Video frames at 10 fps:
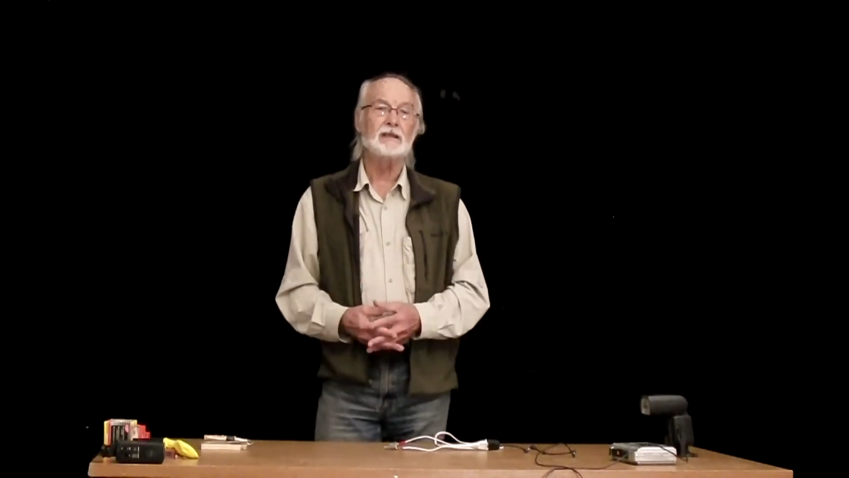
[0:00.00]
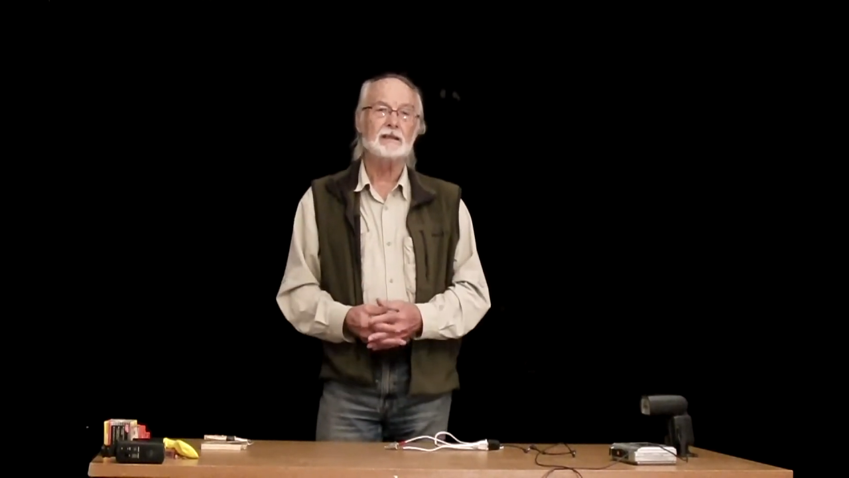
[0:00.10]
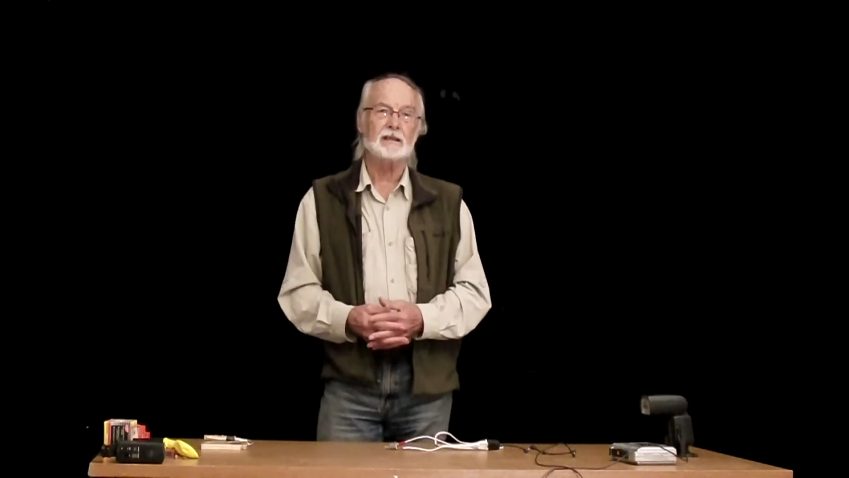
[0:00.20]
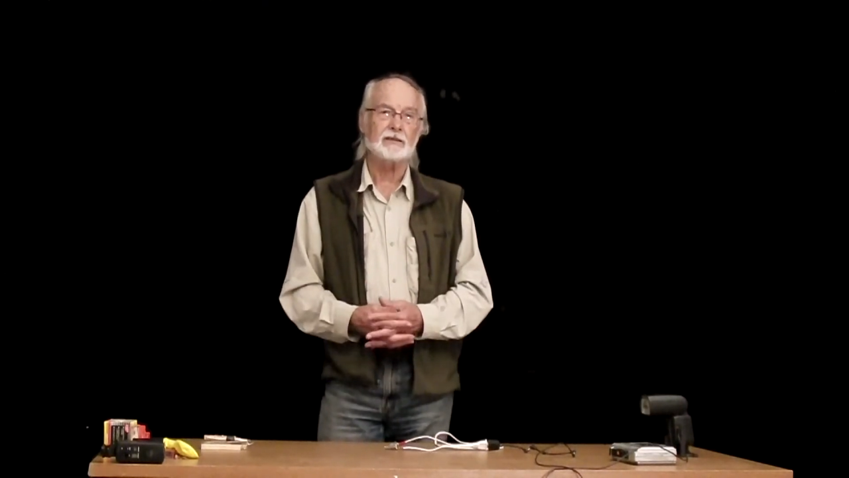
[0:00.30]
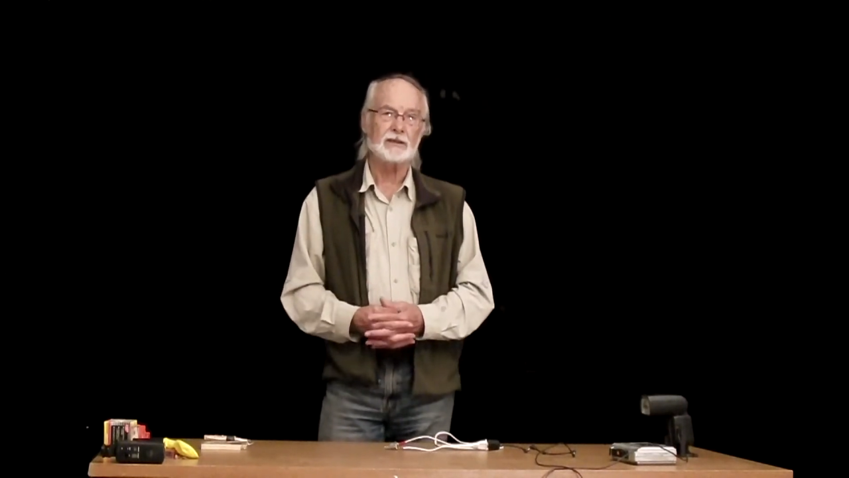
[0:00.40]

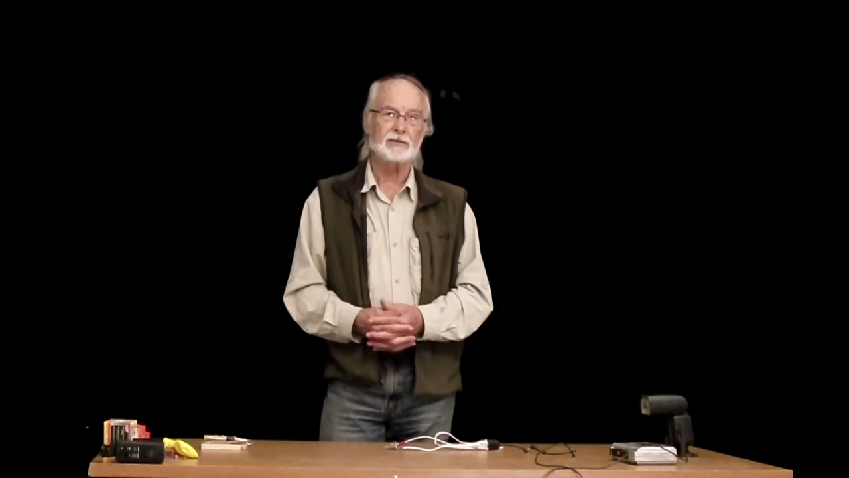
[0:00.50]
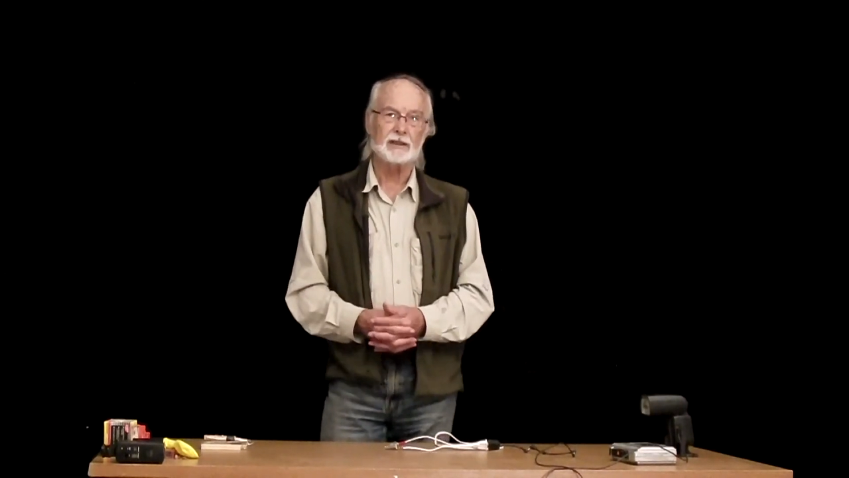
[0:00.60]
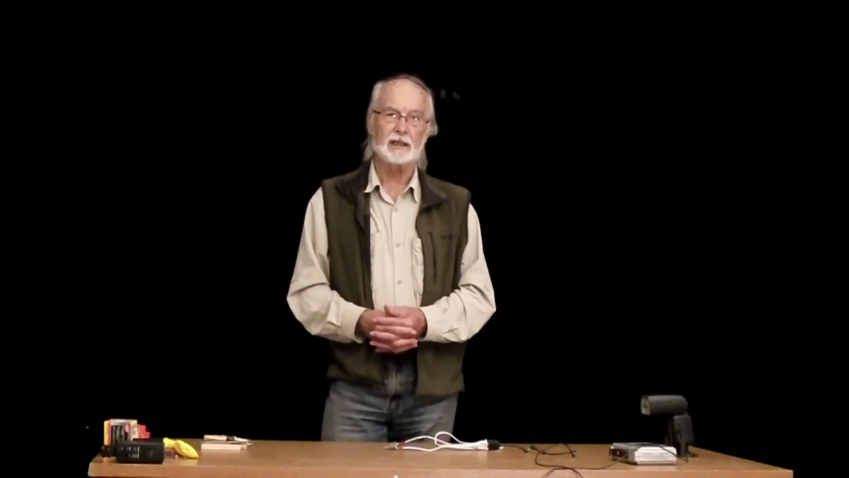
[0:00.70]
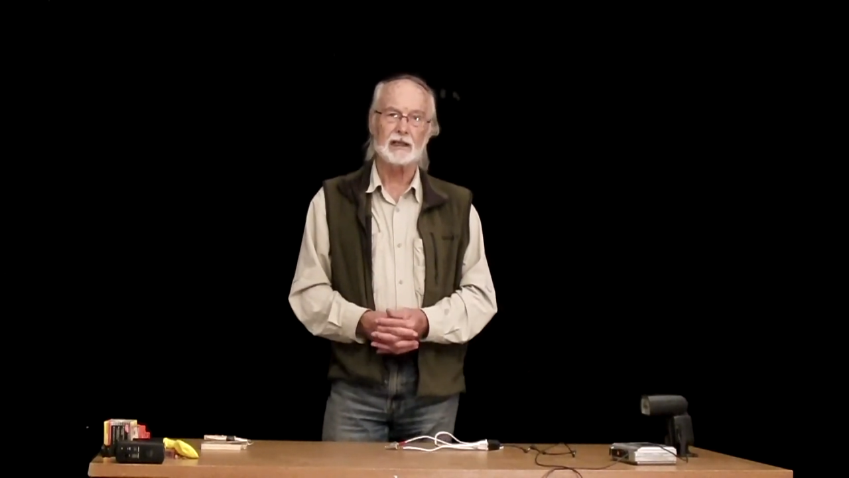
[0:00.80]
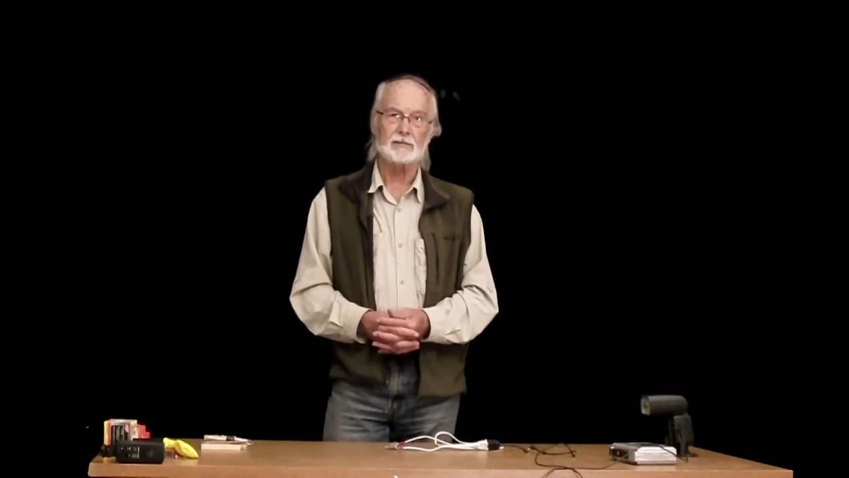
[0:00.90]
of the
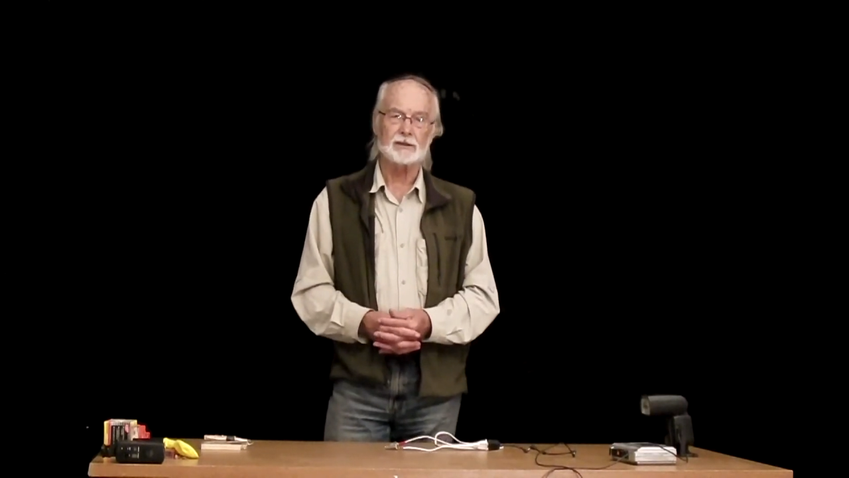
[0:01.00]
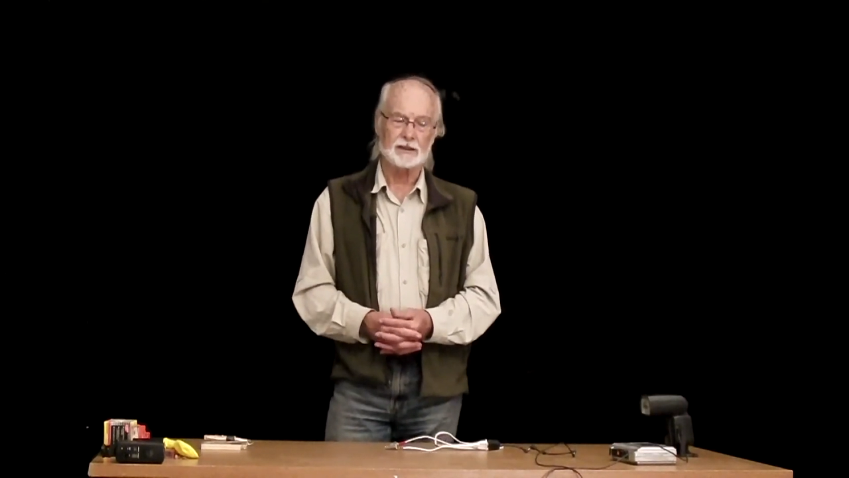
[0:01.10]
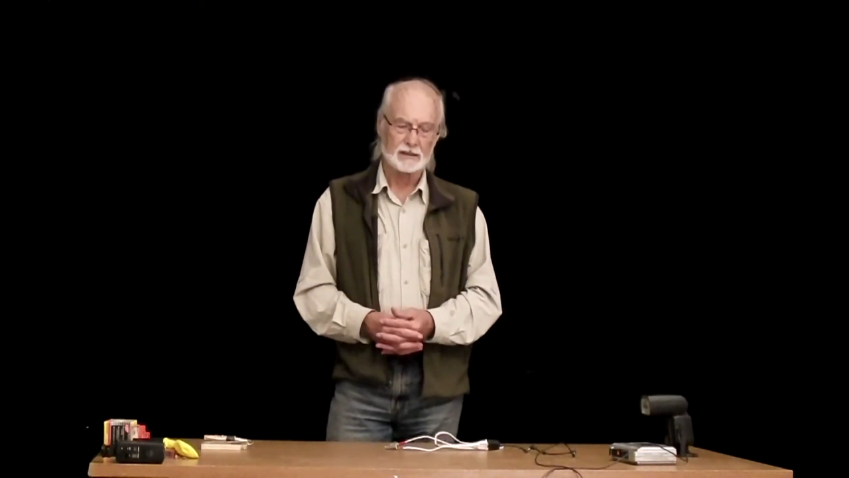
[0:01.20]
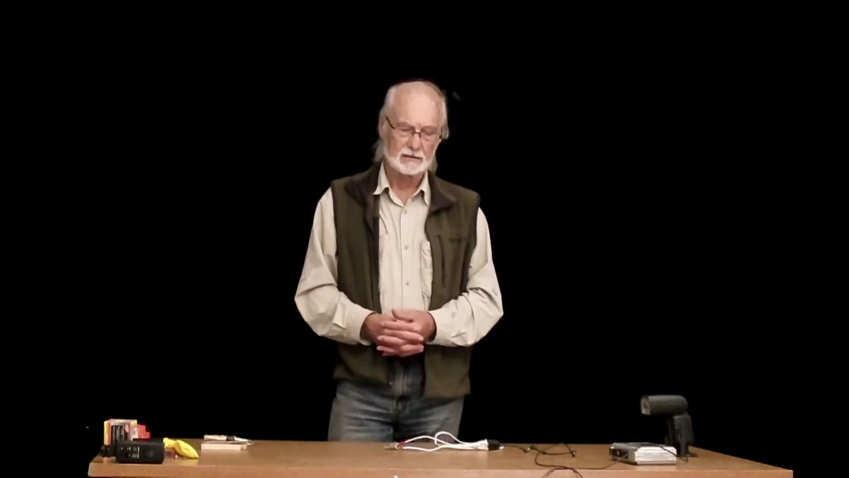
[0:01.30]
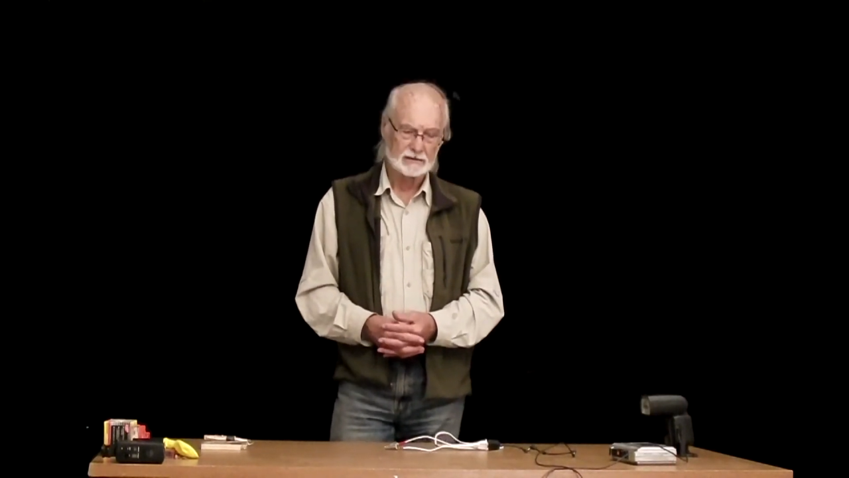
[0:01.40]
real object.